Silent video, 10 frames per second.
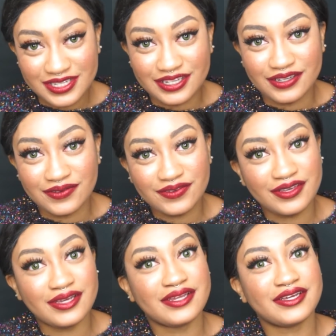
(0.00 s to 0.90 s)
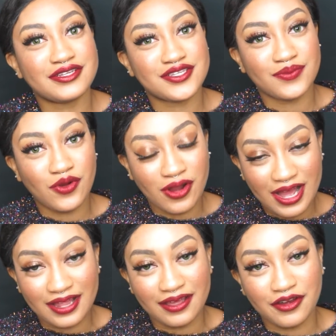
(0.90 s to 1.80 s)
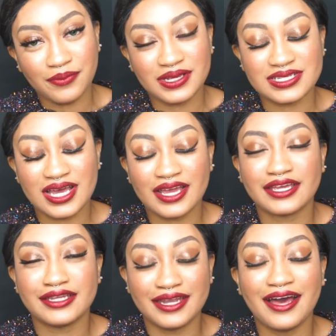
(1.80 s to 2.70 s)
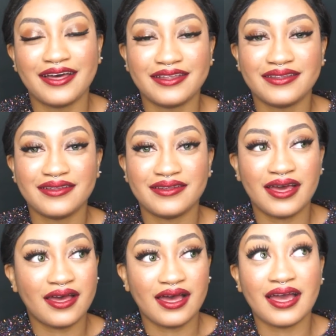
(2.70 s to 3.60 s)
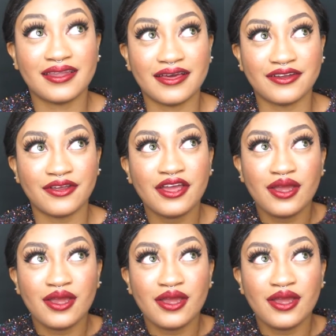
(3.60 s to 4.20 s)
Eve getting some more eyeliner because I cannot, not eyeliner,